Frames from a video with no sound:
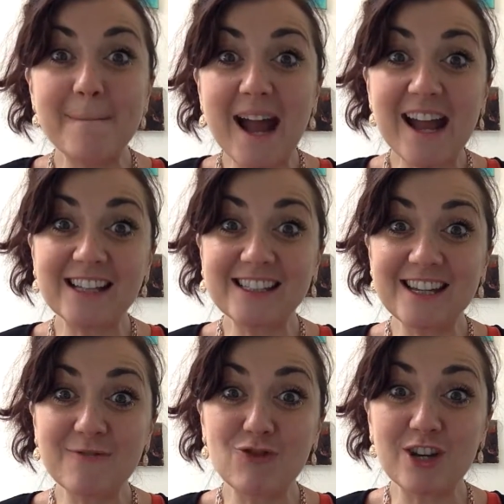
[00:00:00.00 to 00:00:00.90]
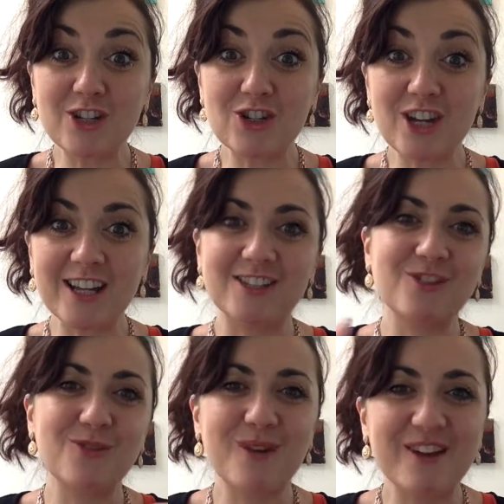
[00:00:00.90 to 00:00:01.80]
massive treasure
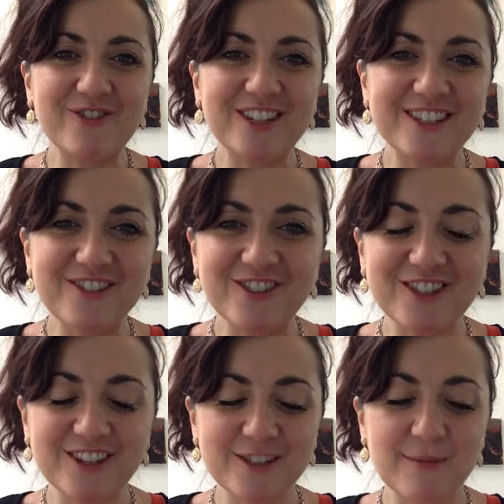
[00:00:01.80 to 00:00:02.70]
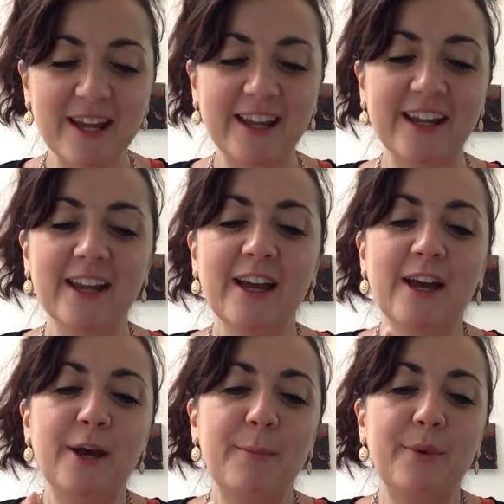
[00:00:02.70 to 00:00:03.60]
chest or whatever it is you decide to make.
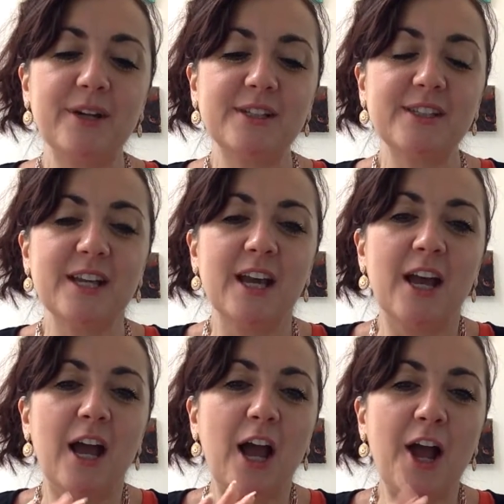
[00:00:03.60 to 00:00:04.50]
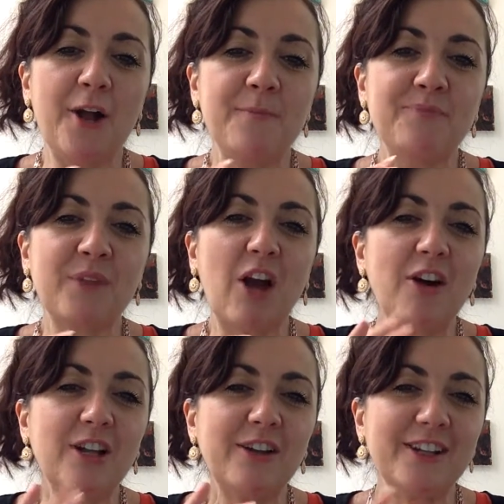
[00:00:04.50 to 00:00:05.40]
But
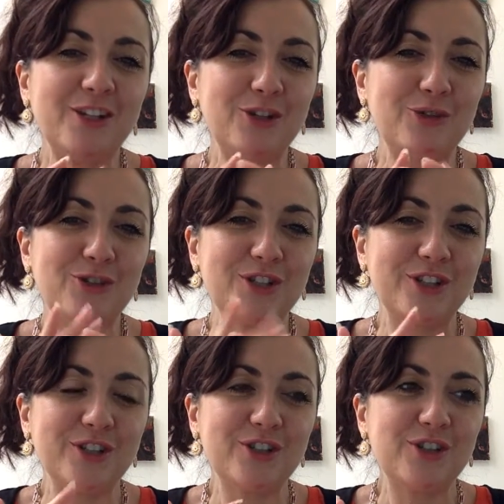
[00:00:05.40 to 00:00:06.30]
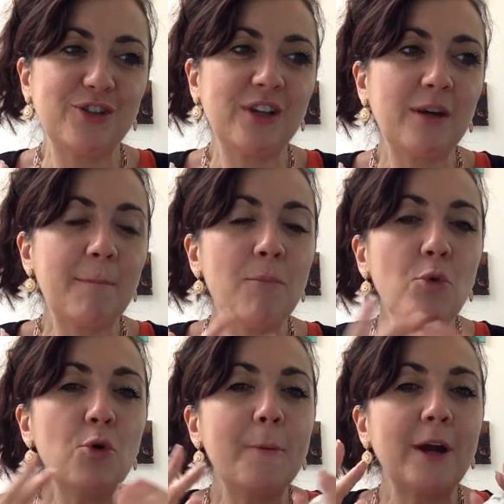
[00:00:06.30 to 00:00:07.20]
I'd like you to think
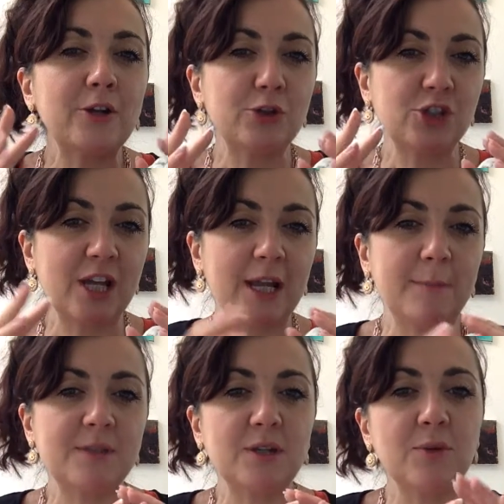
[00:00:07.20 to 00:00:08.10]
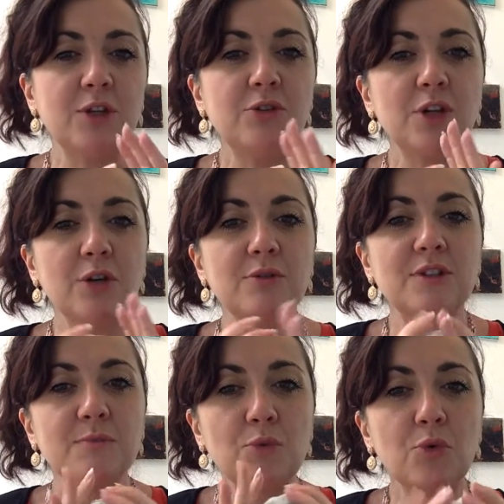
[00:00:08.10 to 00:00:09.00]
more about your shape. So when you go
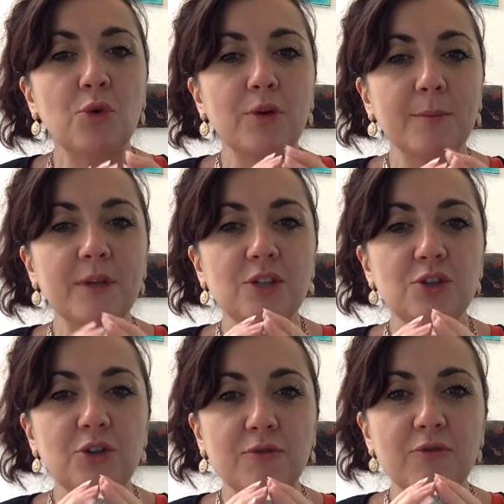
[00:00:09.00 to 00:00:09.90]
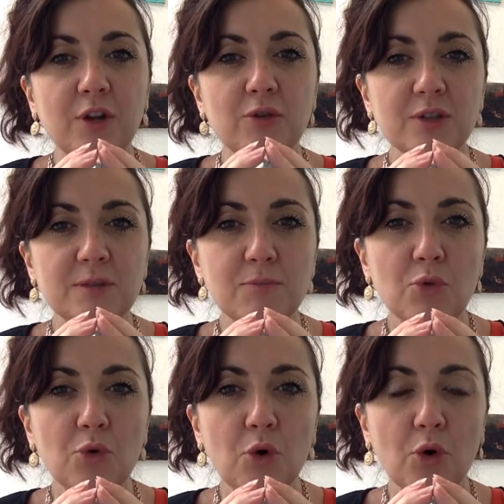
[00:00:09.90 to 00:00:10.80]
smaller, it means you can focus
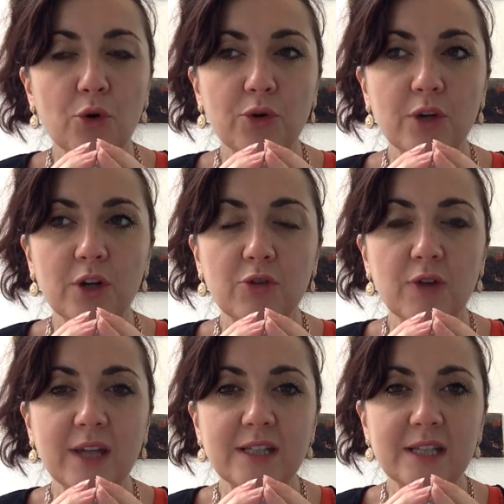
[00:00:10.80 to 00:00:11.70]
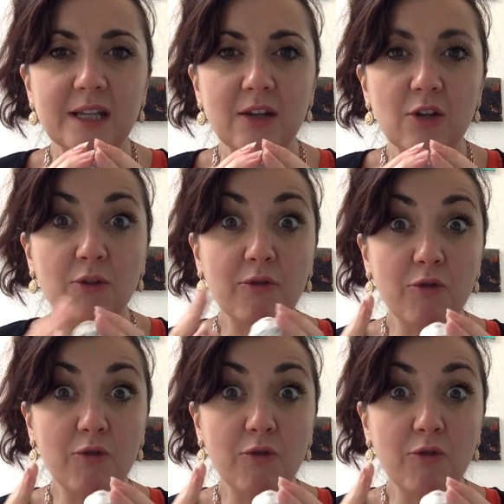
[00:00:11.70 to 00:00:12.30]
more on creating the